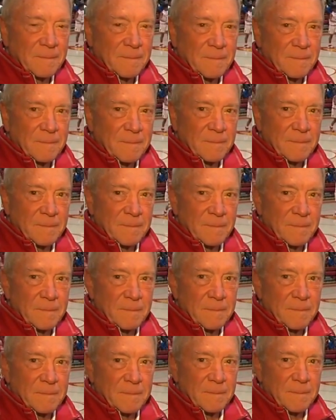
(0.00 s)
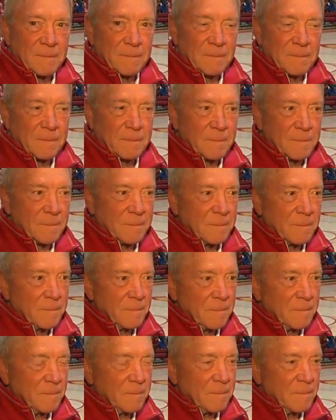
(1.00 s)

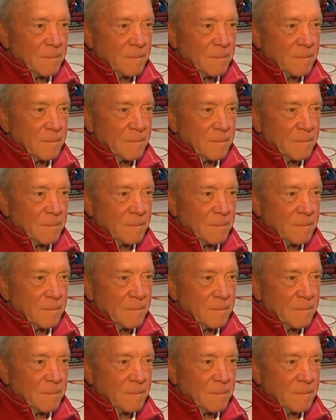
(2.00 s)
No words are spoken by the person on screen.